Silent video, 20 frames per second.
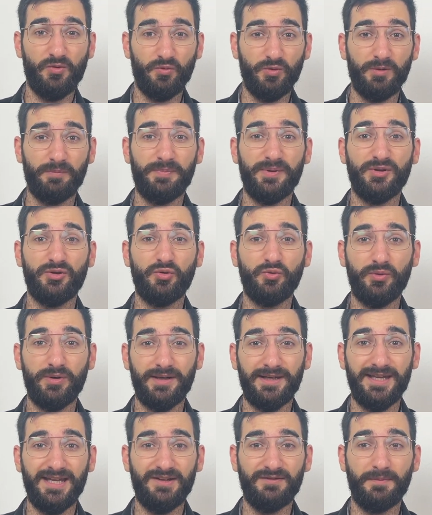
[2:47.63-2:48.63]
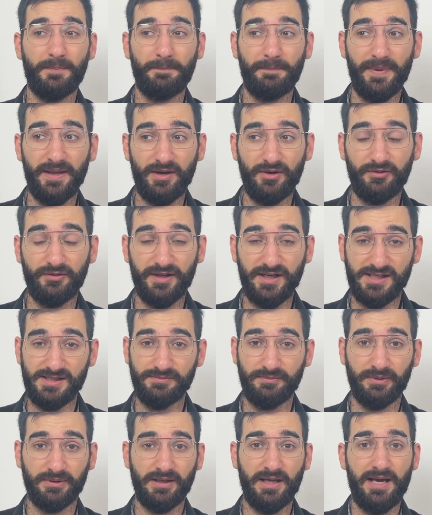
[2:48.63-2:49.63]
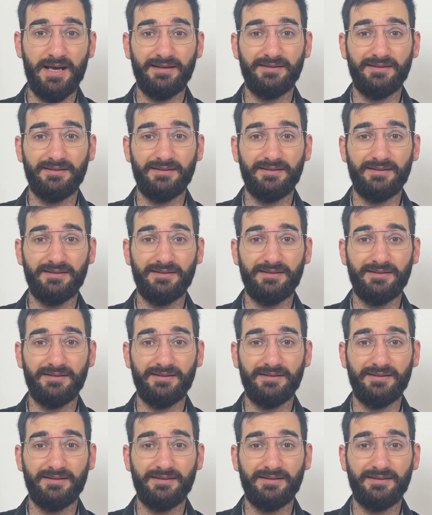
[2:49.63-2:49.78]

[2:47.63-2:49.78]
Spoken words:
will be doing even better next month.